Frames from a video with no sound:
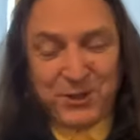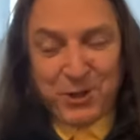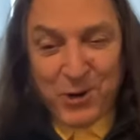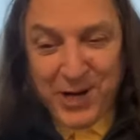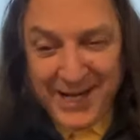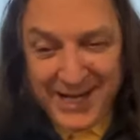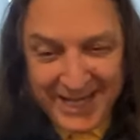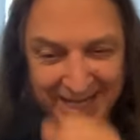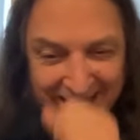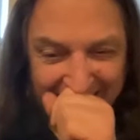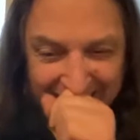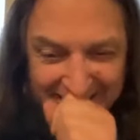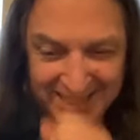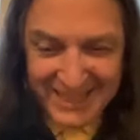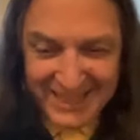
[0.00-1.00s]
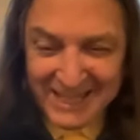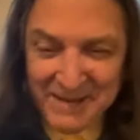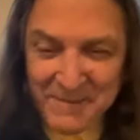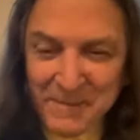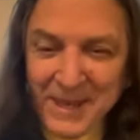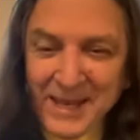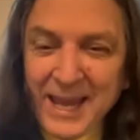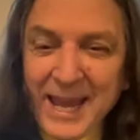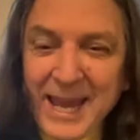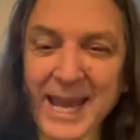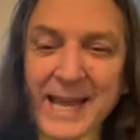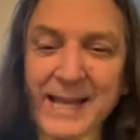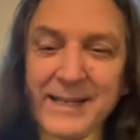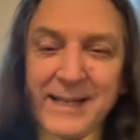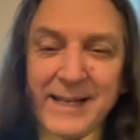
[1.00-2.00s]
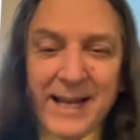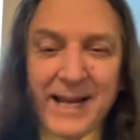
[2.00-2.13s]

joining us, and